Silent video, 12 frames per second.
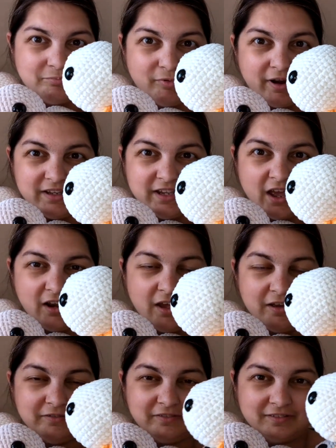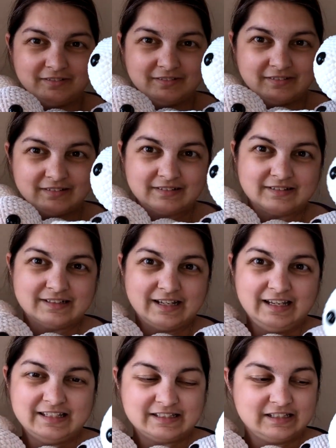bright yellow,
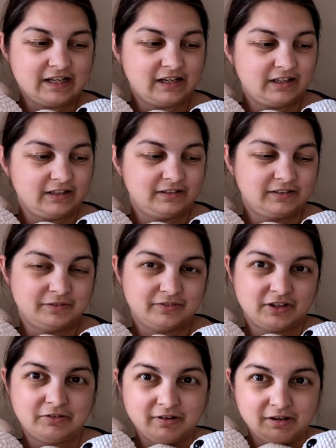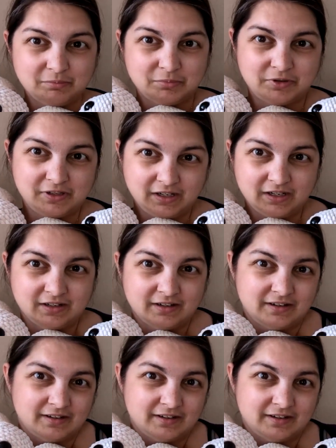Easter yellow with a cream body.